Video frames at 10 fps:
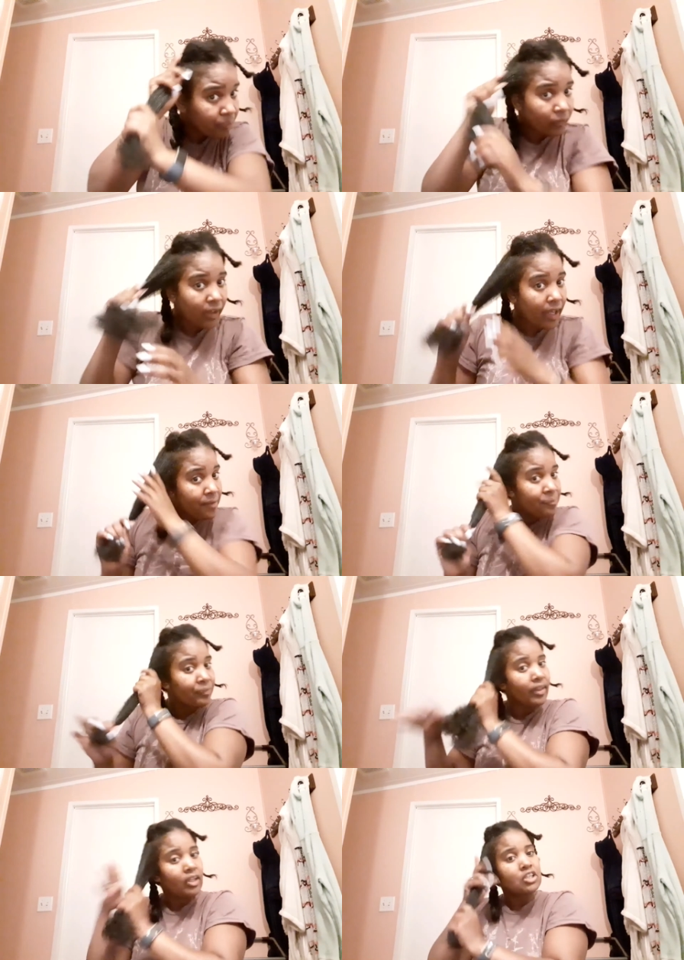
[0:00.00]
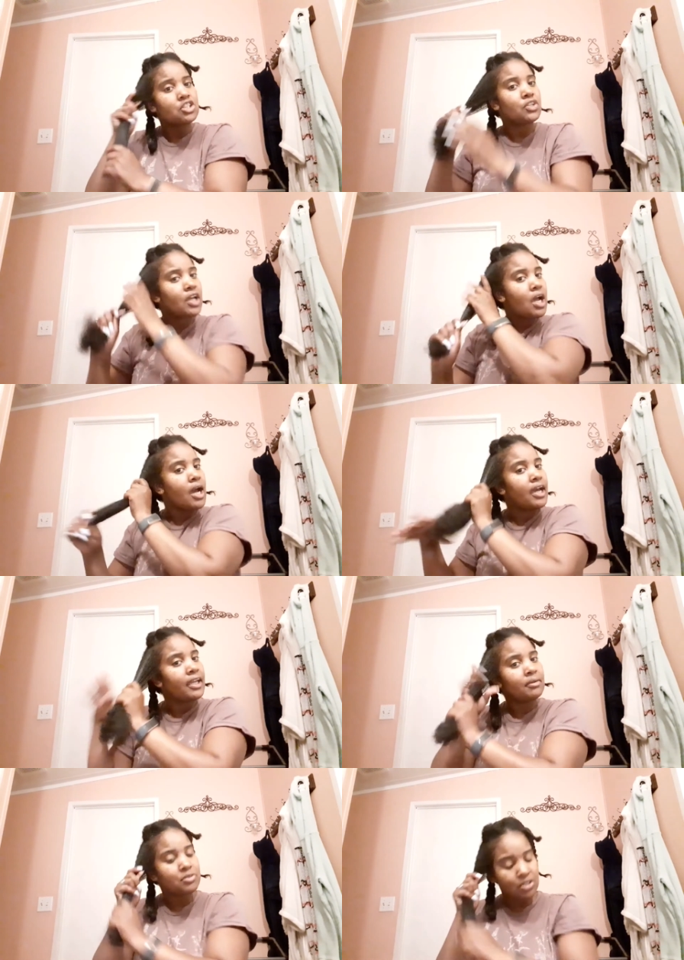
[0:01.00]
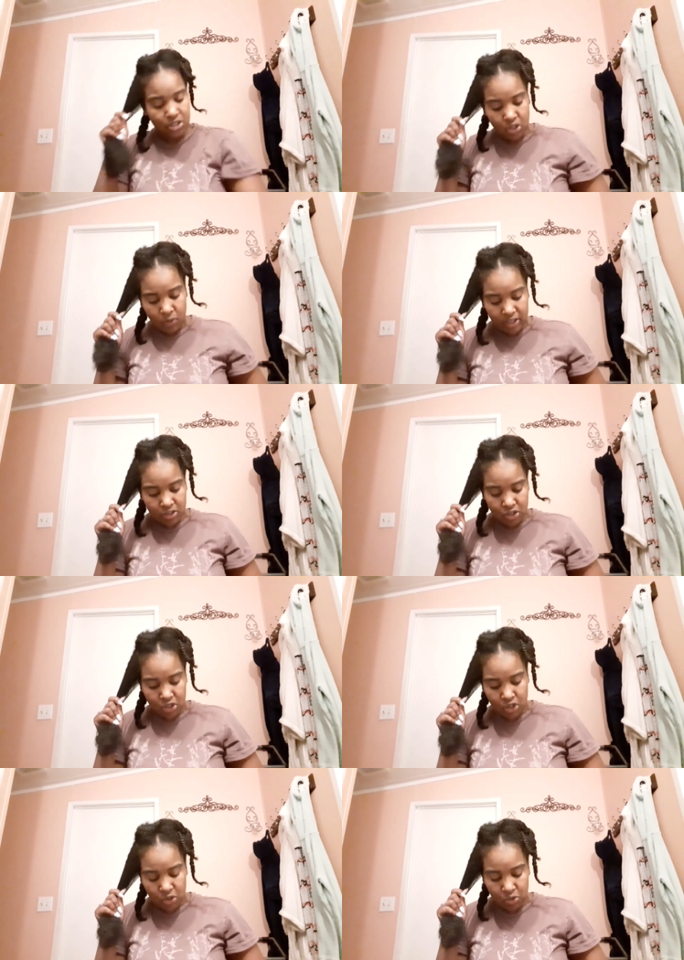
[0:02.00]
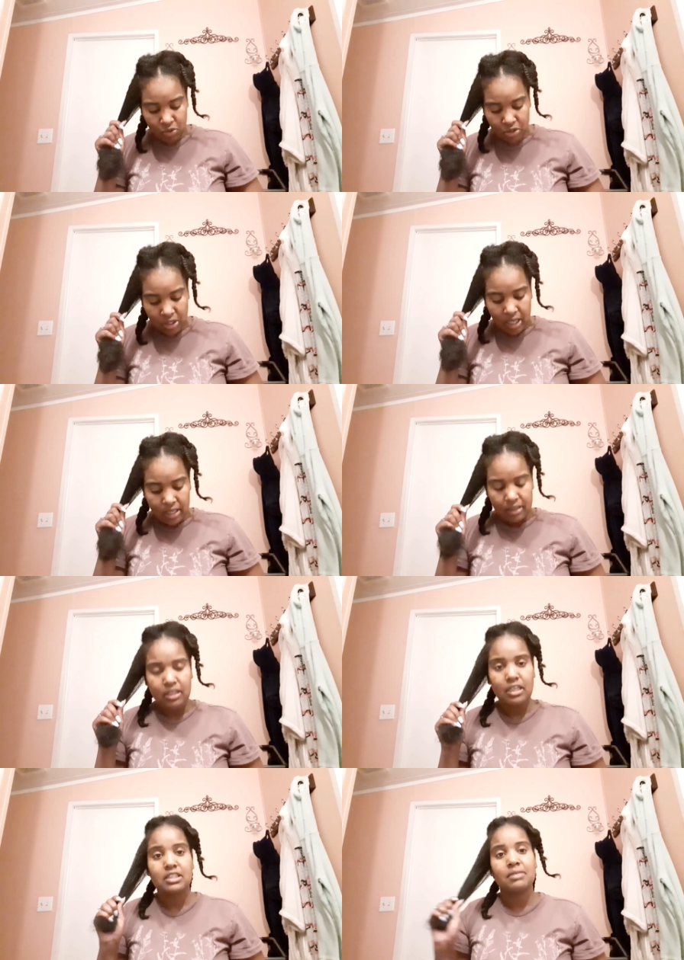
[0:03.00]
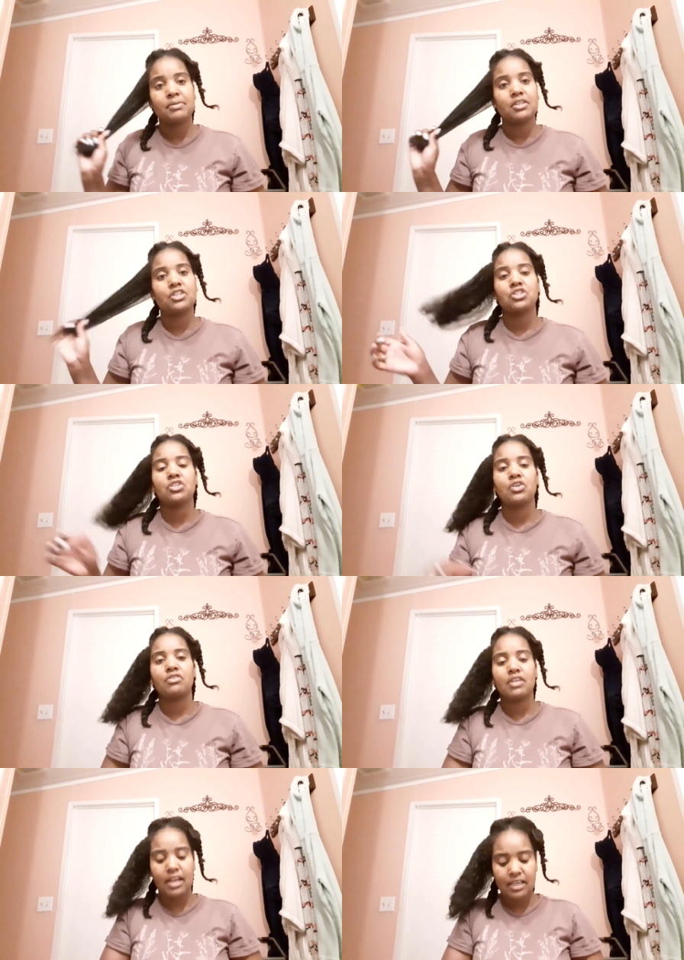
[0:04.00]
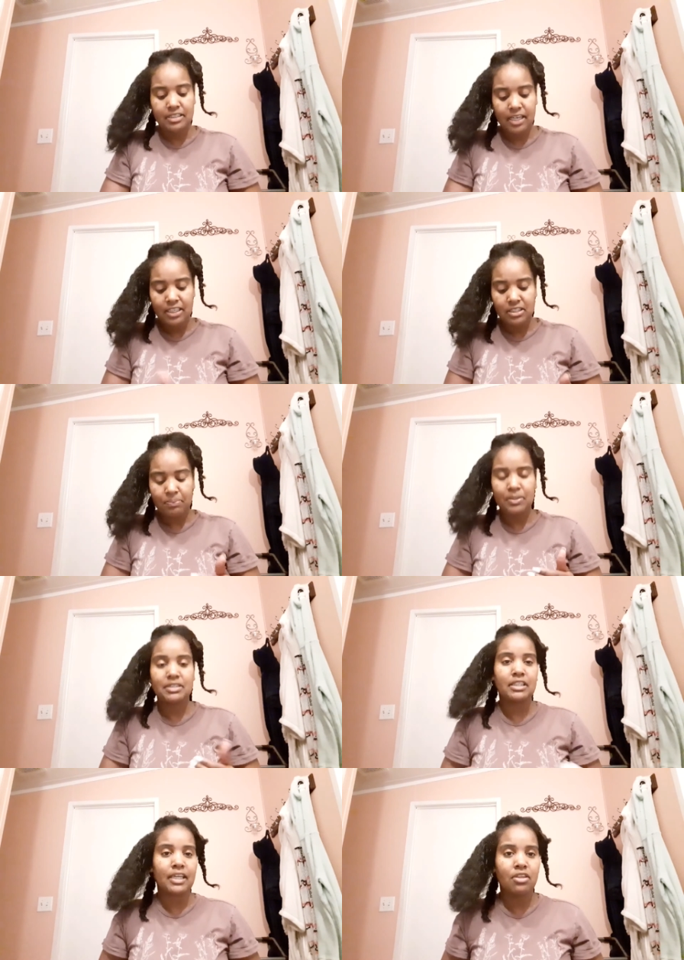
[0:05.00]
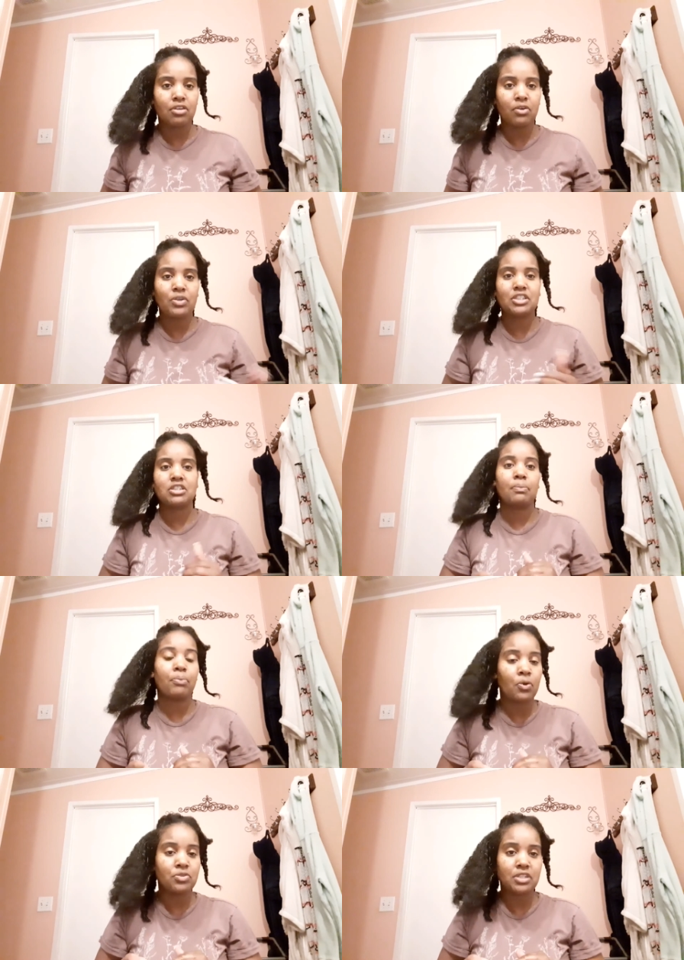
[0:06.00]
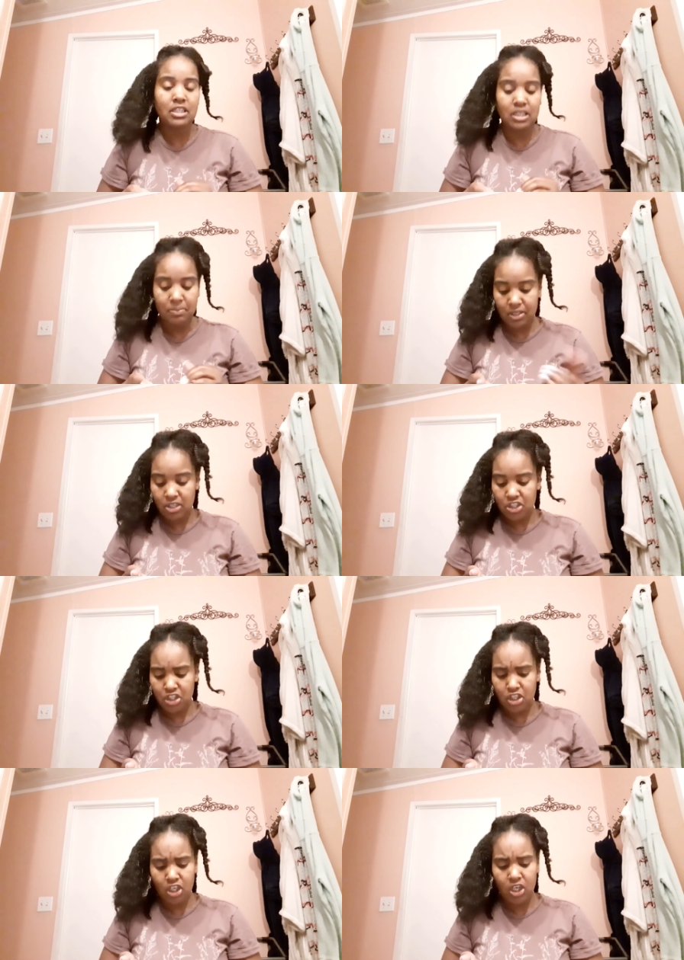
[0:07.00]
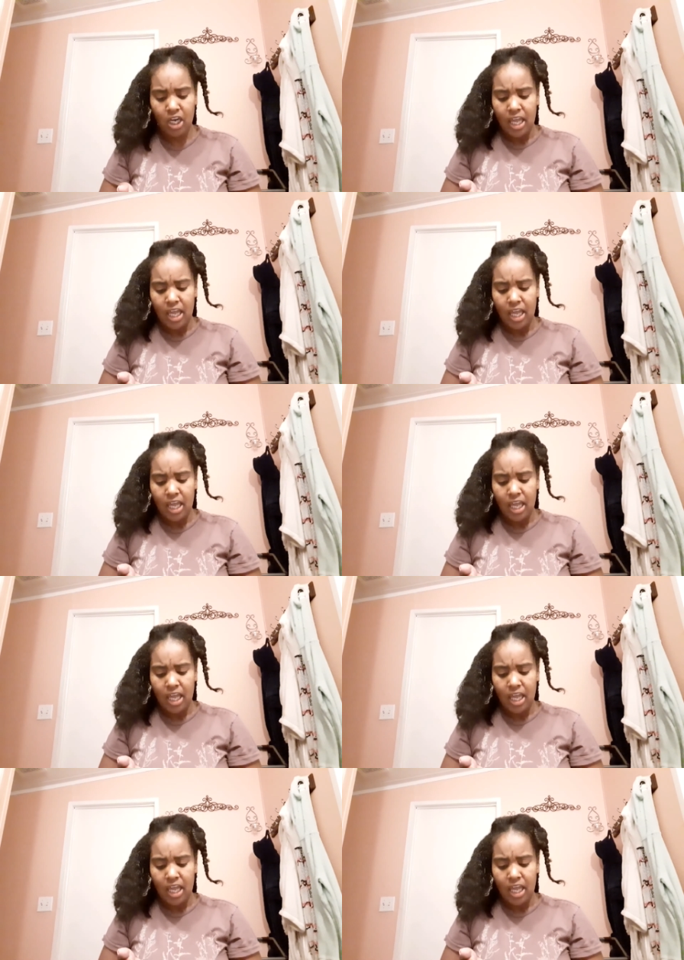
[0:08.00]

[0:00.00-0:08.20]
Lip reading: Okay. So now I am just going to use the deep conditioner that I decided to put together, which is a protein deep conditioner.